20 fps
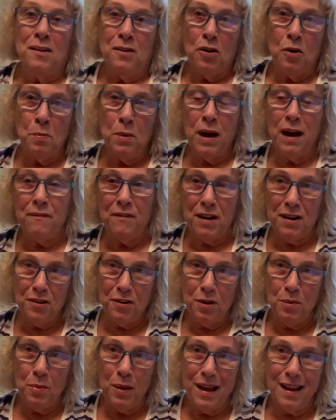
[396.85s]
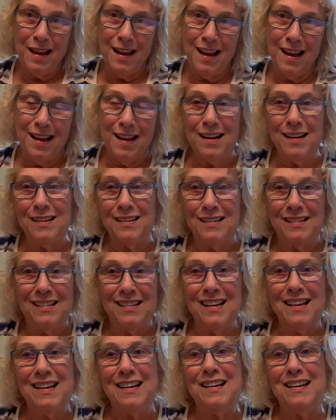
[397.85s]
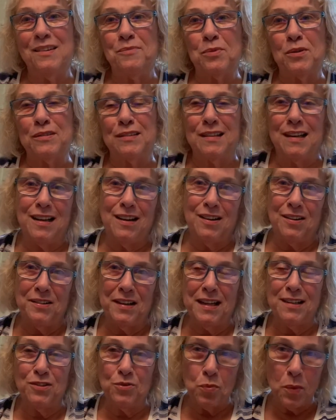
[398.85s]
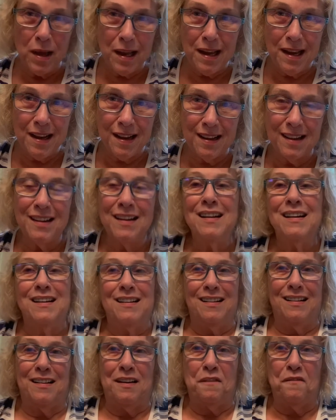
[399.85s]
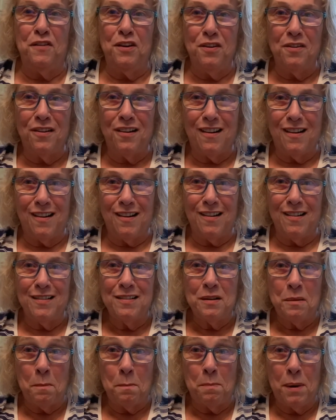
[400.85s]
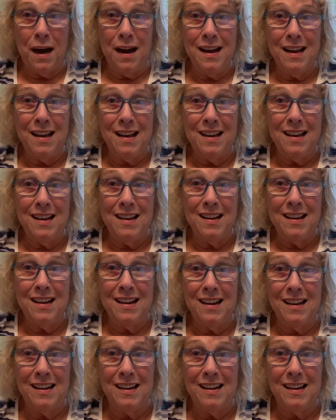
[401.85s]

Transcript: Hope you're having a good weekend, and we'll see y'all next week. Love you all. Bye.